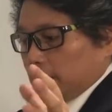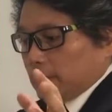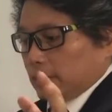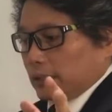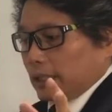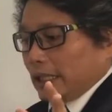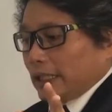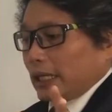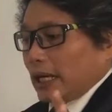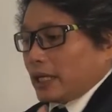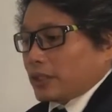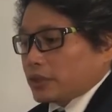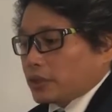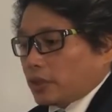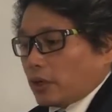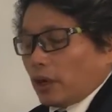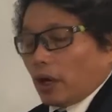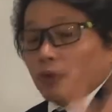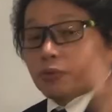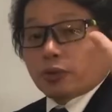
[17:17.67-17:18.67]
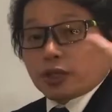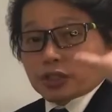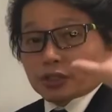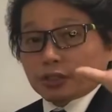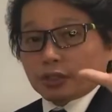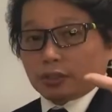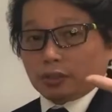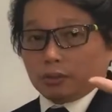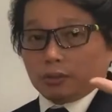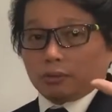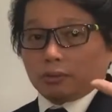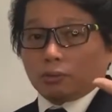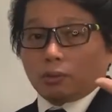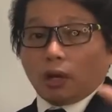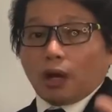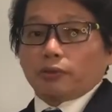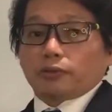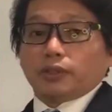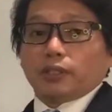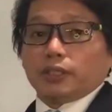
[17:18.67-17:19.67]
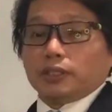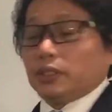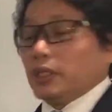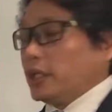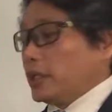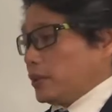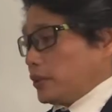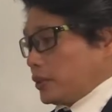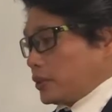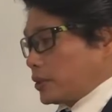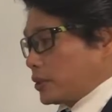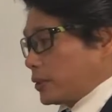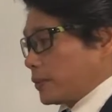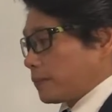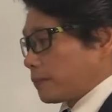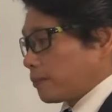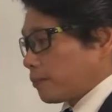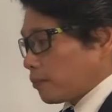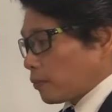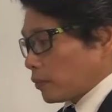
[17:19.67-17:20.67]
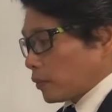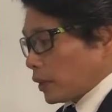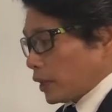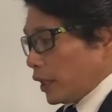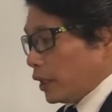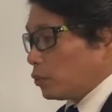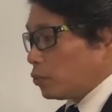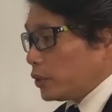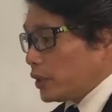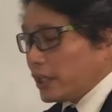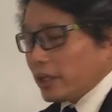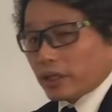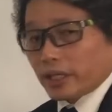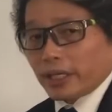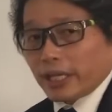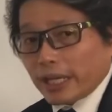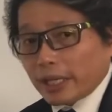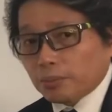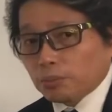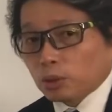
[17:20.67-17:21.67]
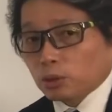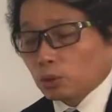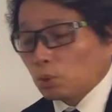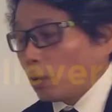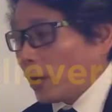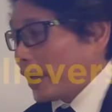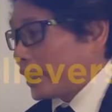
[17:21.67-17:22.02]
that has arisen throughout the years, and we are able to